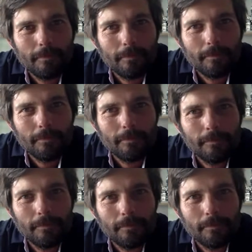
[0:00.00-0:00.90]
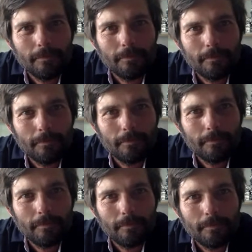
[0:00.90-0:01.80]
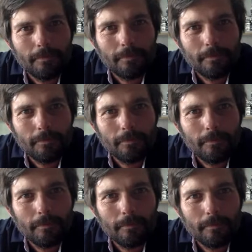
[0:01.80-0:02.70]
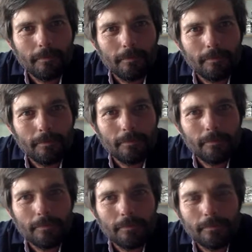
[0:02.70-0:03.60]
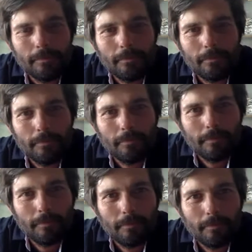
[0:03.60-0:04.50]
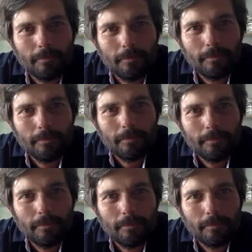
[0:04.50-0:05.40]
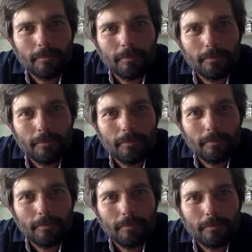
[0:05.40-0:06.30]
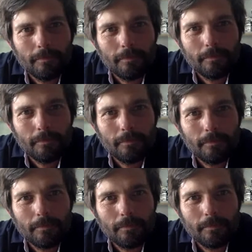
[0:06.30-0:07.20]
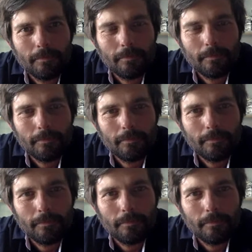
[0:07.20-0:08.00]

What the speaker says: No words are spoken by the person on screen.